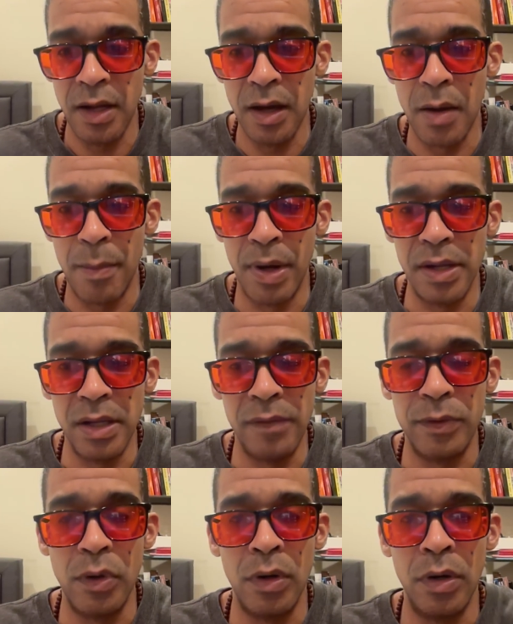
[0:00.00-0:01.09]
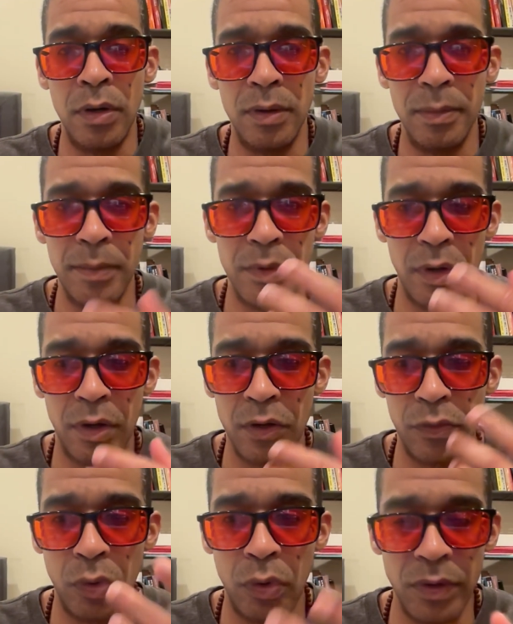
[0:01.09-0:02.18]
But if your
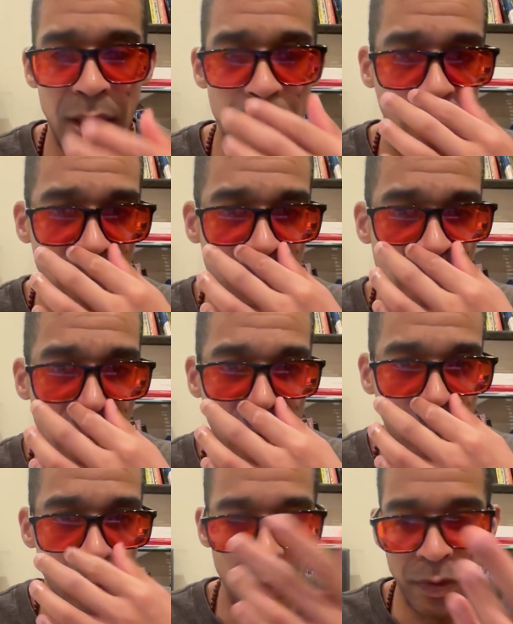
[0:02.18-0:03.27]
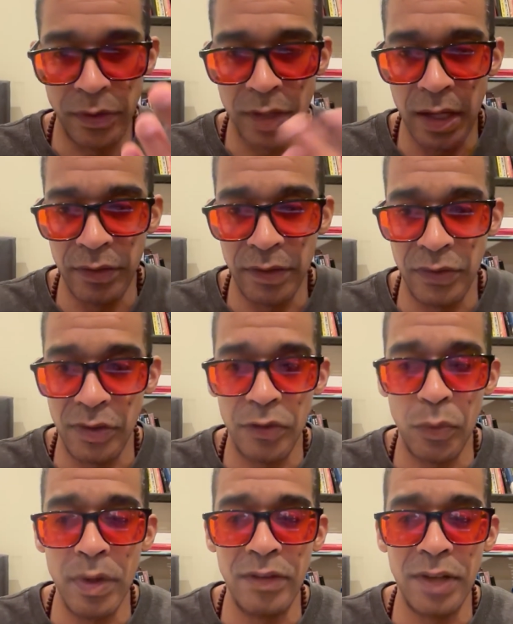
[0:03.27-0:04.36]
control, that breath pause while you're doing the test is
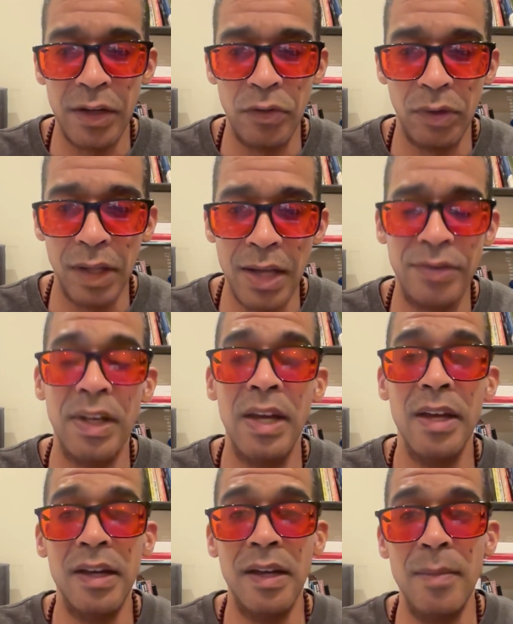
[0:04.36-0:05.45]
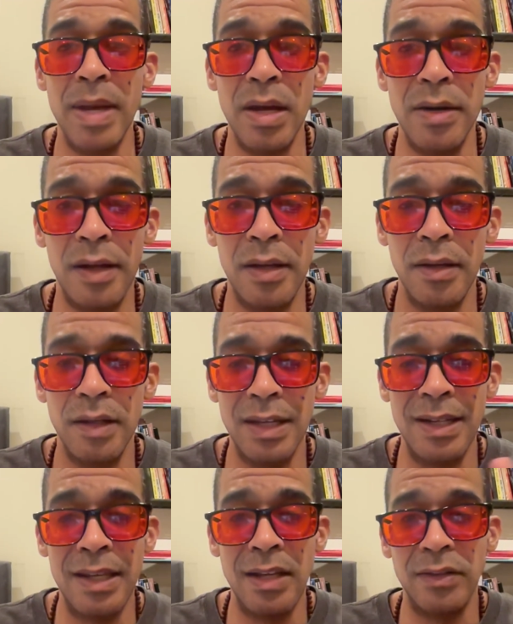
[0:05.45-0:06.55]
20 seconds or less, it may
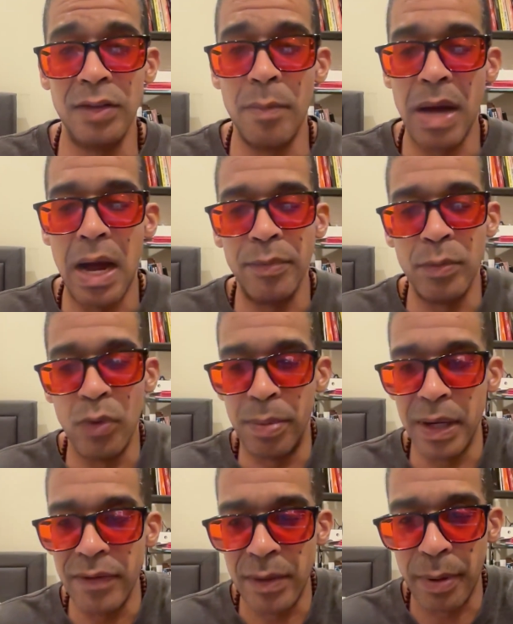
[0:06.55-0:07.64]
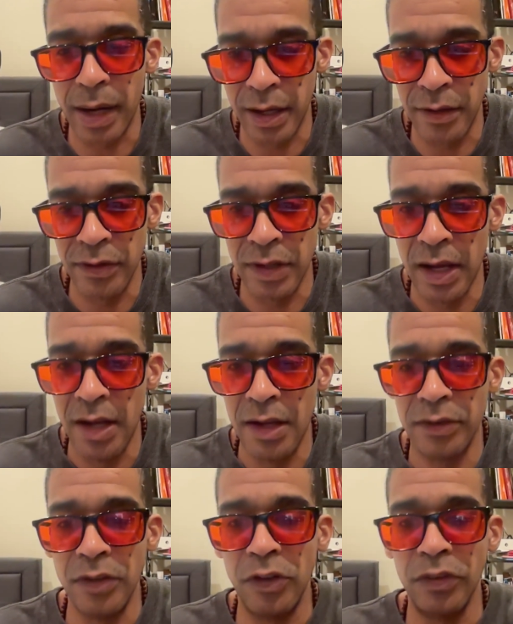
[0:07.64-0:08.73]
indicate suboptimal breathing patterns,
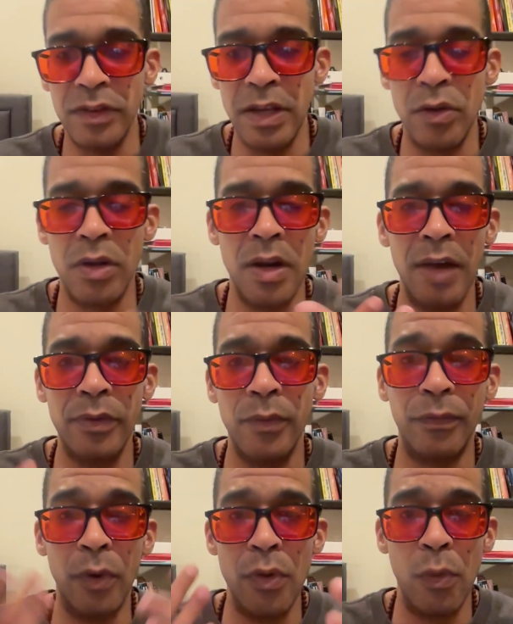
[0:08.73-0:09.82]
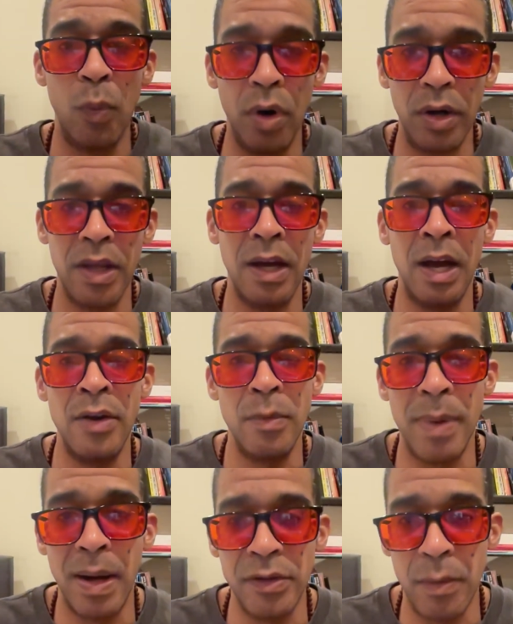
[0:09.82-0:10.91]
suggesting that you're going to have to further work on
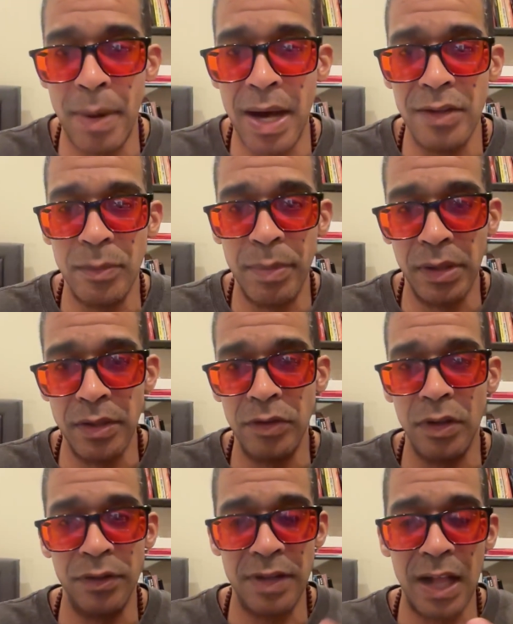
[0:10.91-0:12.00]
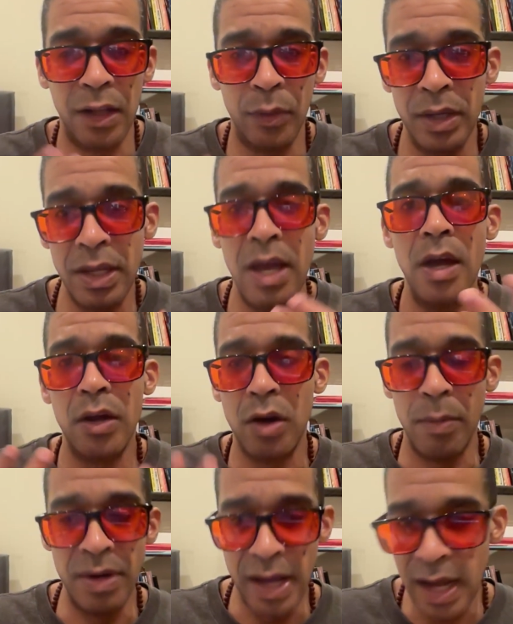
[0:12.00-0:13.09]
your body's ability to tolerate
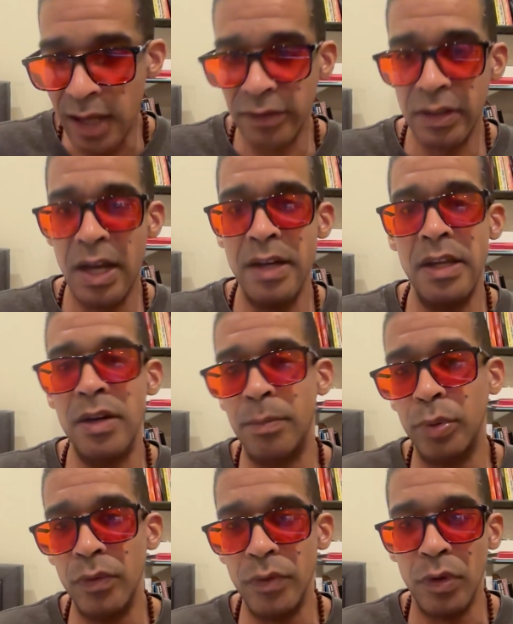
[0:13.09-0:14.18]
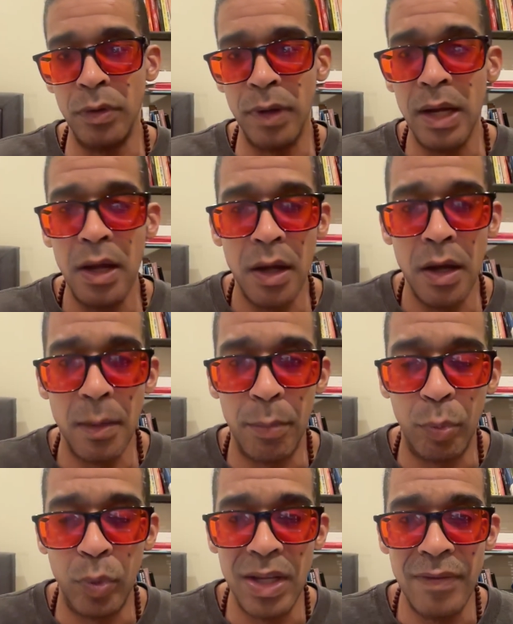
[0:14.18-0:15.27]
carbon dioxide and improve your
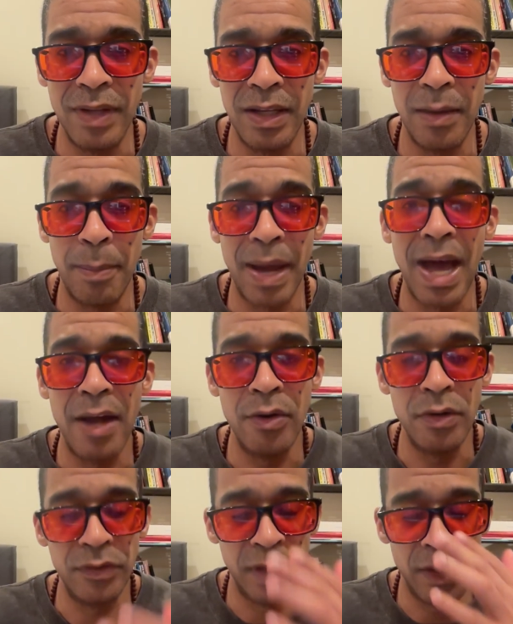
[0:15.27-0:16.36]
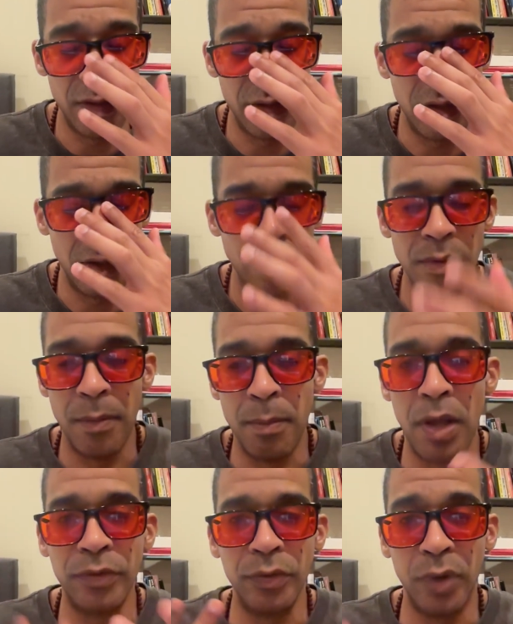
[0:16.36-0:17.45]
breathing patterns and the
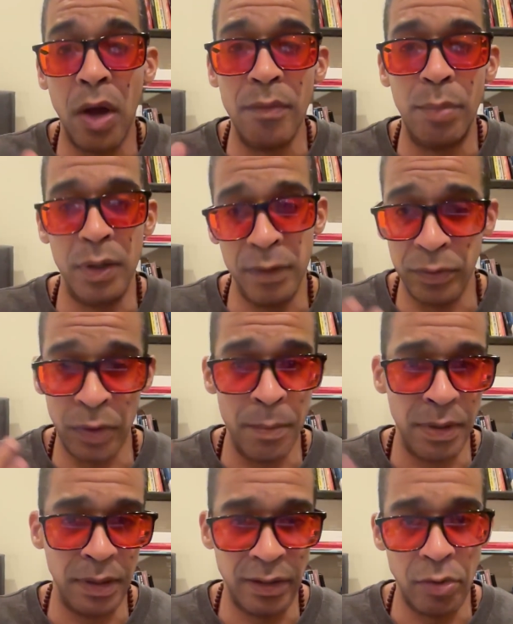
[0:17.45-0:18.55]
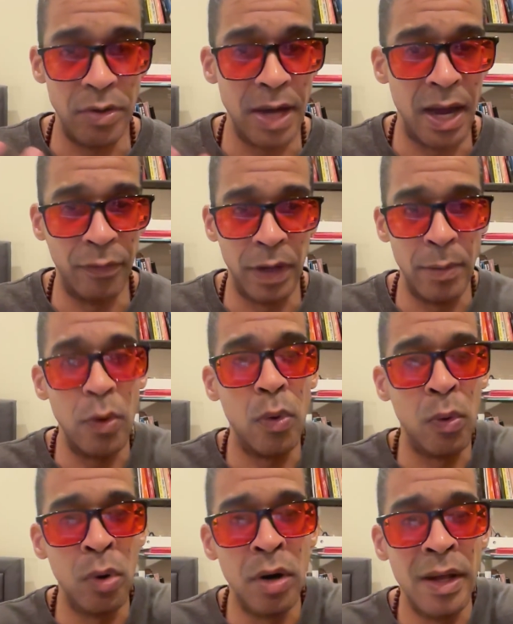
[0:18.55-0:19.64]
muscles of breathing. So it'd be like your diaphragm,
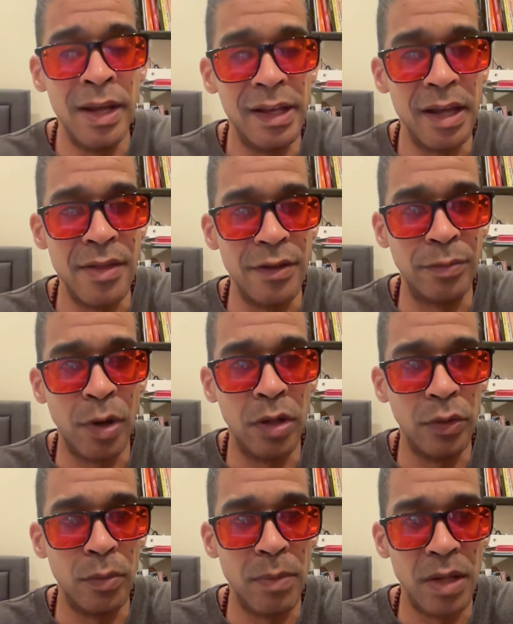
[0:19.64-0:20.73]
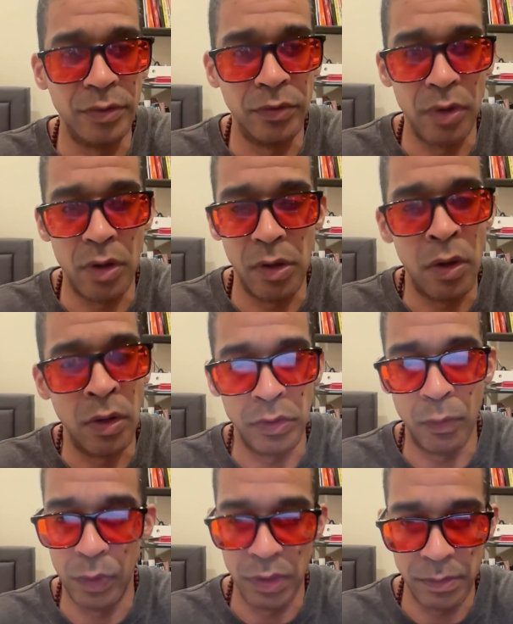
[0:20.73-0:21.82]
core, and these small little muscles along your
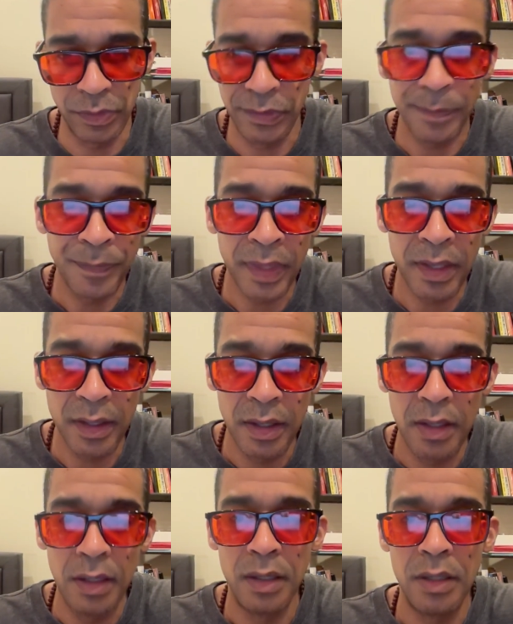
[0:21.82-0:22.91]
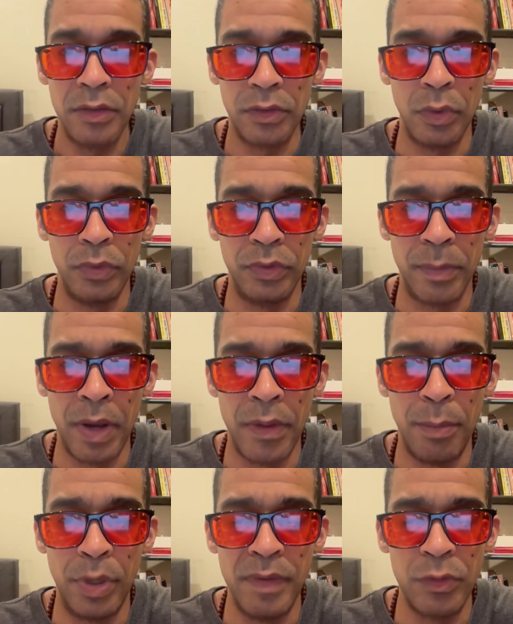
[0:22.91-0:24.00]
ribs. So some other
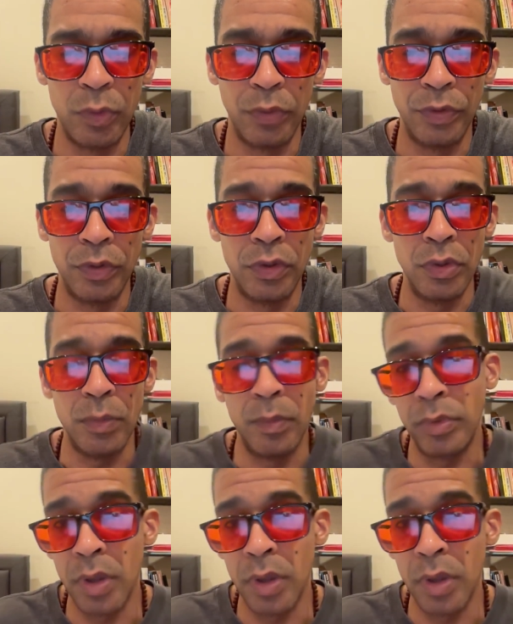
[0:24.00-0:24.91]
breathing drills you could do.